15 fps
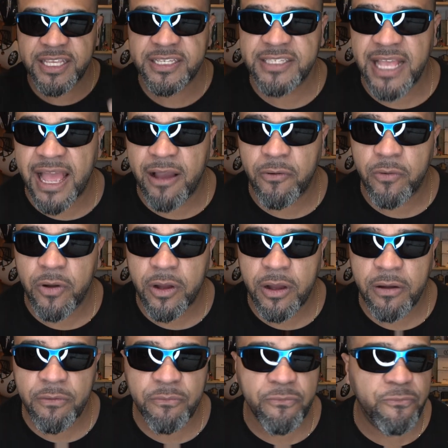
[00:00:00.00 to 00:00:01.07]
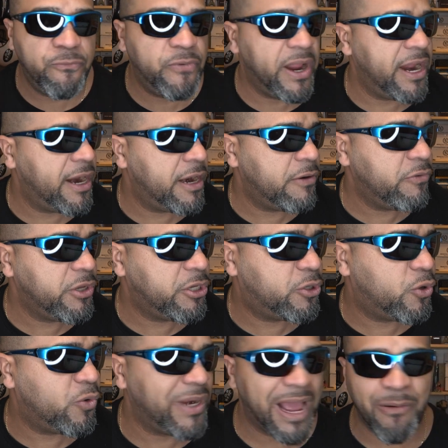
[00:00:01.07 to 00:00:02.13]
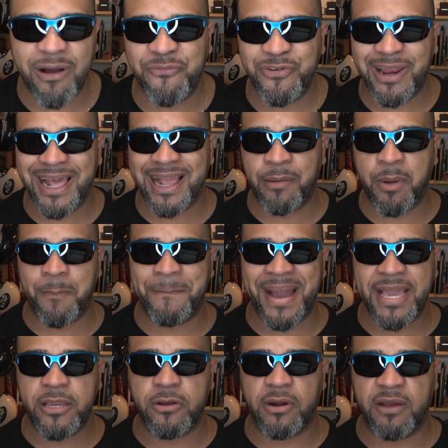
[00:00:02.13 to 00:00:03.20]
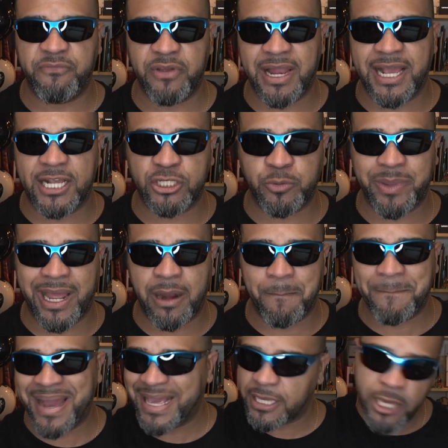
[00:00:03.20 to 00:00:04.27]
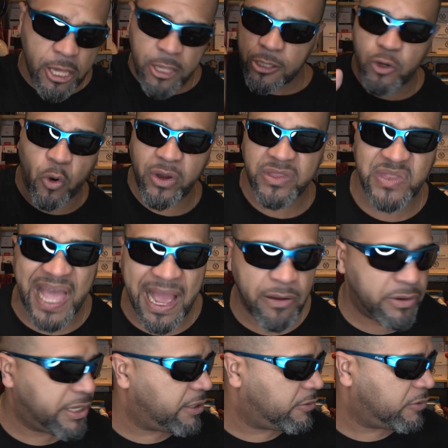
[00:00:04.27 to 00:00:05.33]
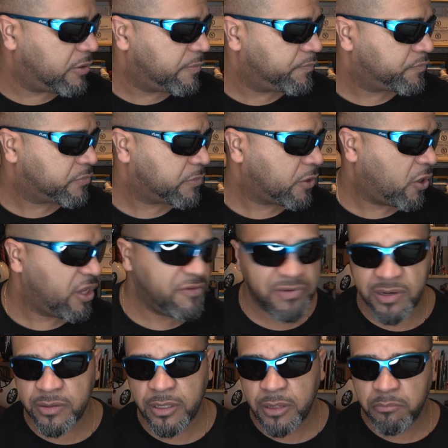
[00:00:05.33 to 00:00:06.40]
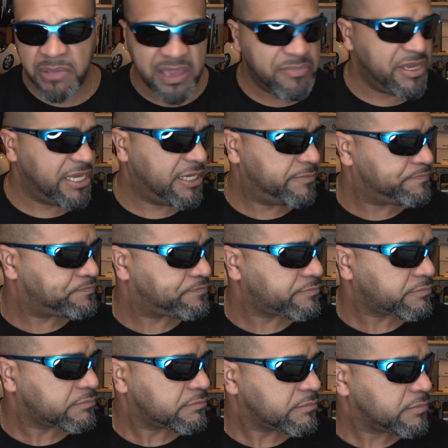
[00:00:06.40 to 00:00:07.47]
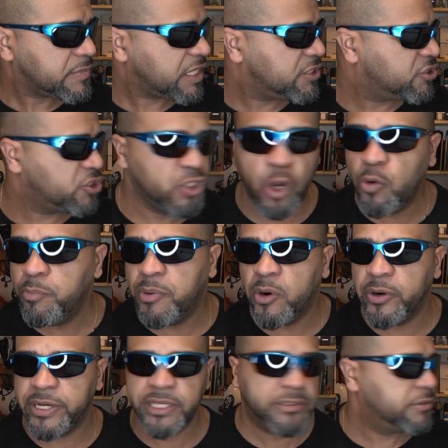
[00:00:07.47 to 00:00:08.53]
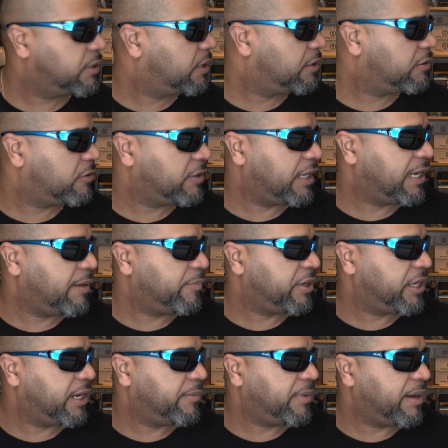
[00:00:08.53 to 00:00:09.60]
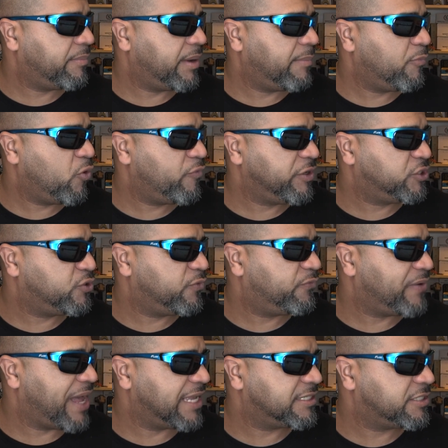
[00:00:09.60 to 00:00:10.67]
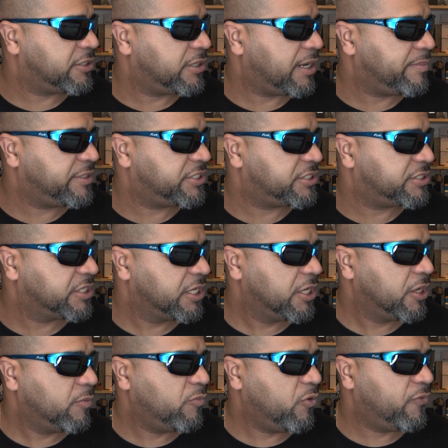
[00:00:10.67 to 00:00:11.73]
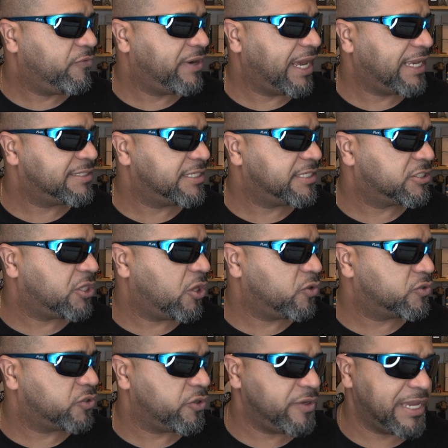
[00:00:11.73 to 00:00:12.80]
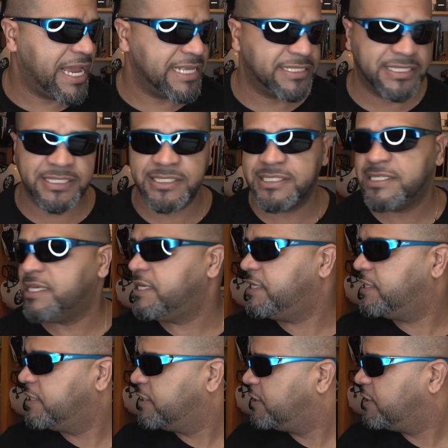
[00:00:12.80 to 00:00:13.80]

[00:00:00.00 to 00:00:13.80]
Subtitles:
this out. Very cool. Now, I feel like I'm a biker. I feel like I should be on a bike going downhill or even maybe snowboarding. Oh, hold on. I'm moving too fast here. Let me just move nice and slow so you guys can see